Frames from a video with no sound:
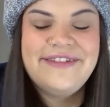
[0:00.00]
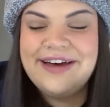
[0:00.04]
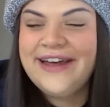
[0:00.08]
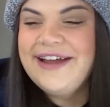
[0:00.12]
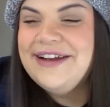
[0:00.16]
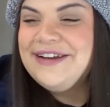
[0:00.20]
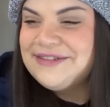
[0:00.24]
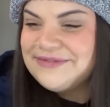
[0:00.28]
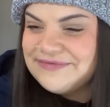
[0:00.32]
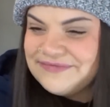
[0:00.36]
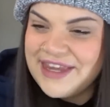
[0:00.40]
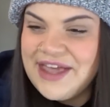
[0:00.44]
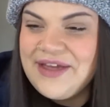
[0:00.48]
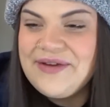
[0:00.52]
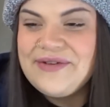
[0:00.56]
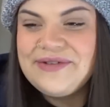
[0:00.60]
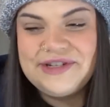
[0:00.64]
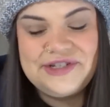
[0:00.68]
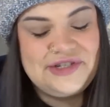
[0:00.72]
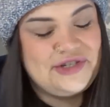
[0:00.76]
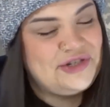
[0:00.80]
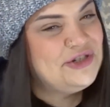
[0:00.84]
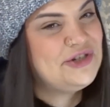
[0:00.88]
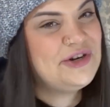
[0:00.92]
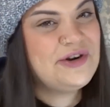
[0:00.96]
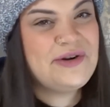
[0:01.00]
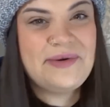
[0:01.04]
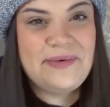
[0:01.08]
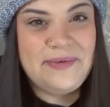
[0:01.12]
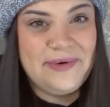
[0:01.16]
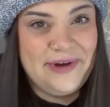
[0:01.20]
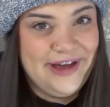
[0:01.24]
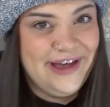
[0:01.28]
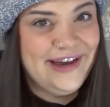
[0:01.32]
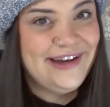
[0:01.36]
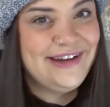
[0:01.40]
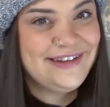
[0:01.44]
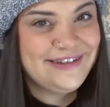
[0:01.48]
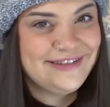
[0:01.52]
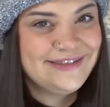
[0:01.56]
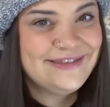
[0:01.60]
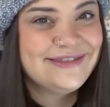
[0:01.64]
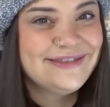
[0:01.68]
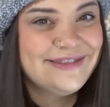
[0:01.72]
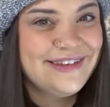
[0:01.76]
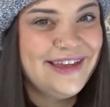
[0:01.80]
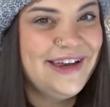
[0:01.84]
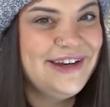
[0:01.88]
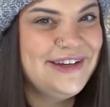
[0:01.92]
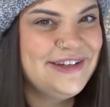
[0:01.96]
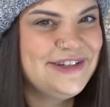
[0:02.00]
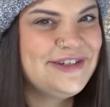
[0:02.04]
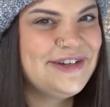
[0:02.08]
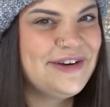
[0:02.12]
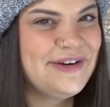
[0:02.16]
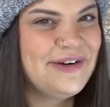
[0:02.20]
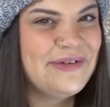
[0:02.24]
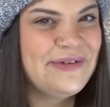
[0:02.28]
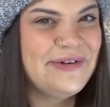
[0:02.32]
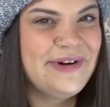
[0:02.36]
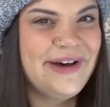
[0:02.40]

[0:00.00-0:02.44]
would. It sure would. It sure